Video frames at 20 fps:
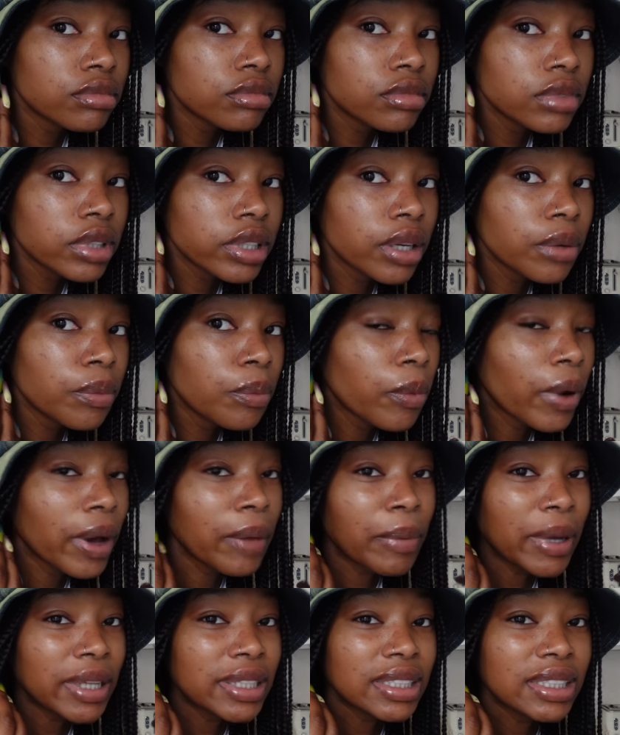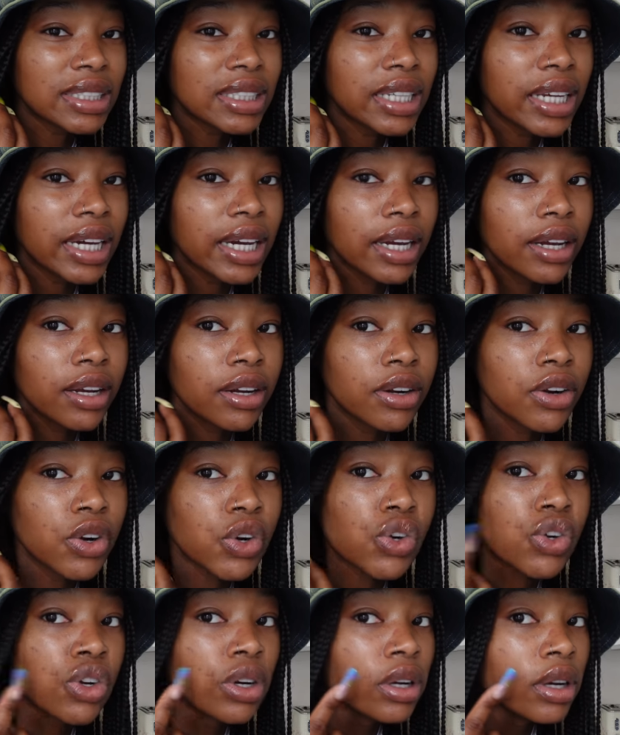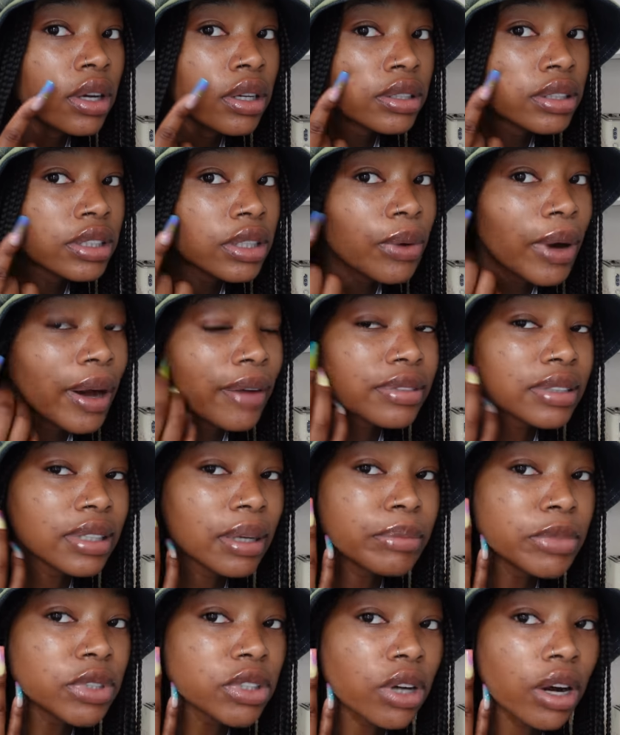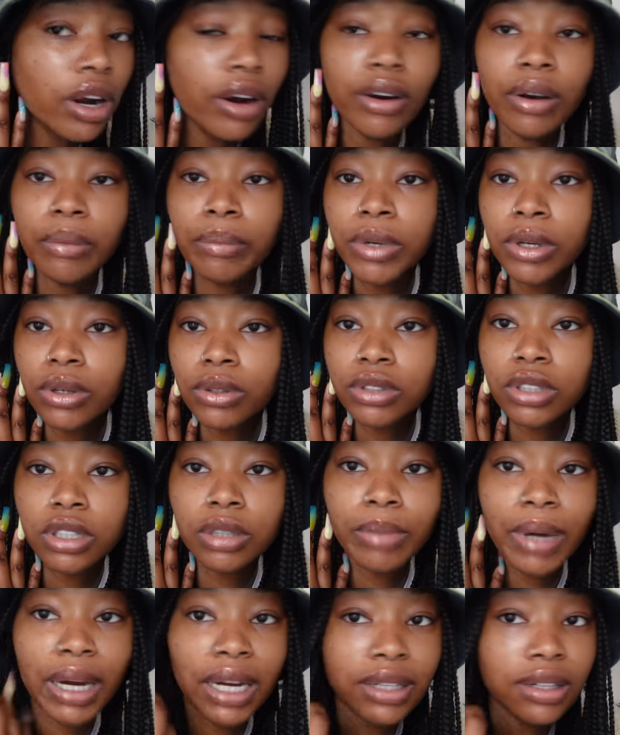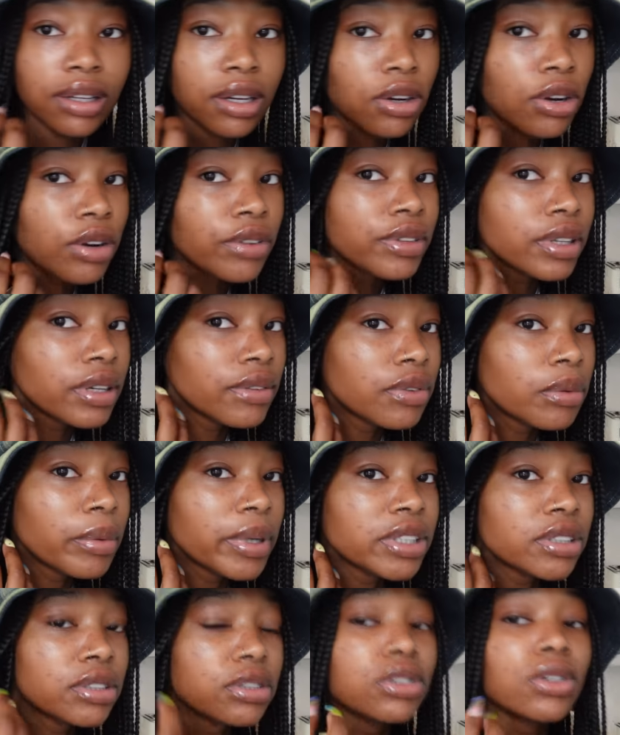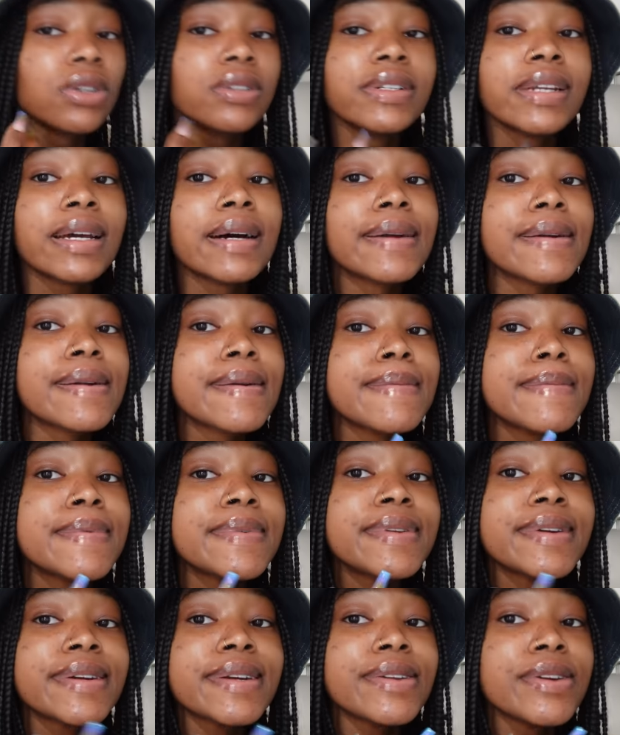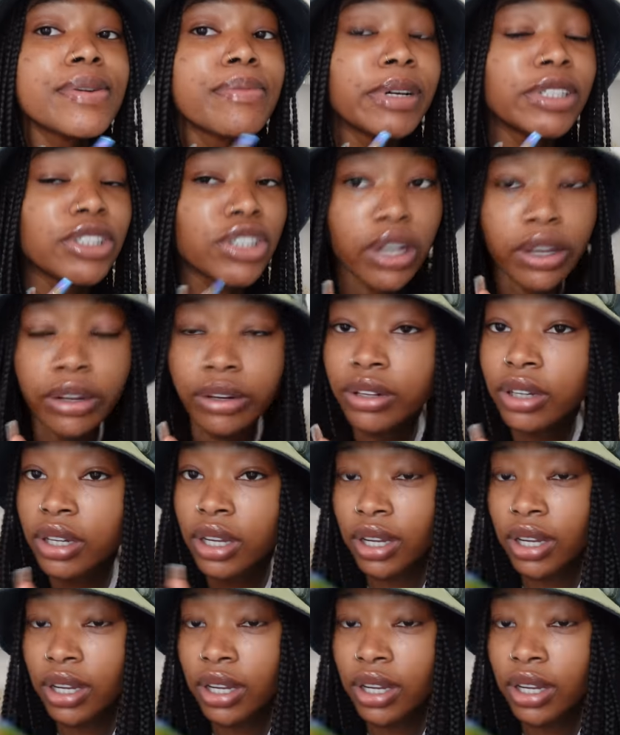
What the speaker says: Looking way better today. Still have some scarring, but not too bad. A lot of the inflammation has gone down, particularly on my chin.